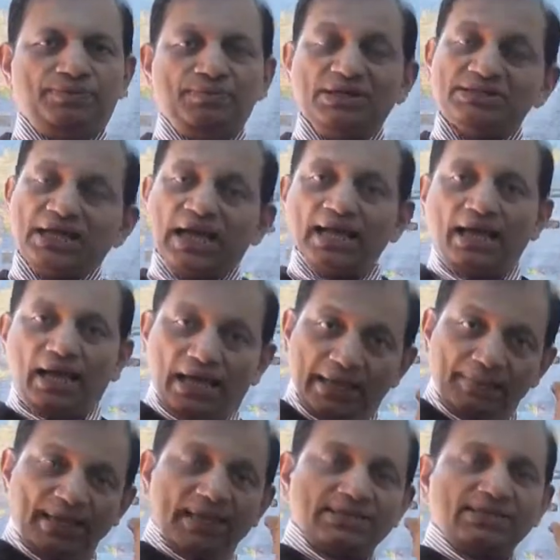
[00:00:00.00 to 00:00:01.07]
Because
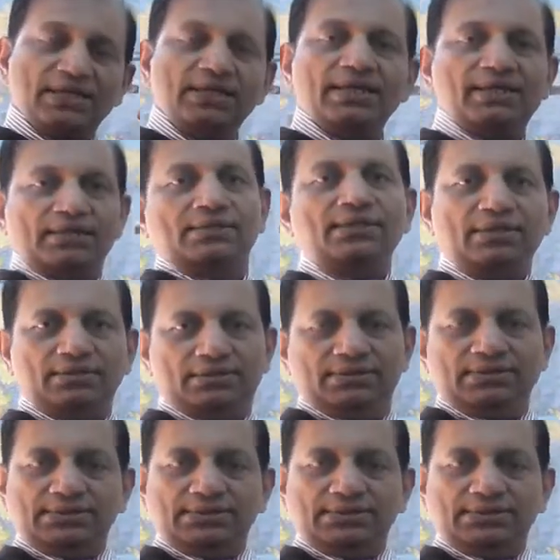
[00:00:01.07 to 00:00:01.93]
IB has already written,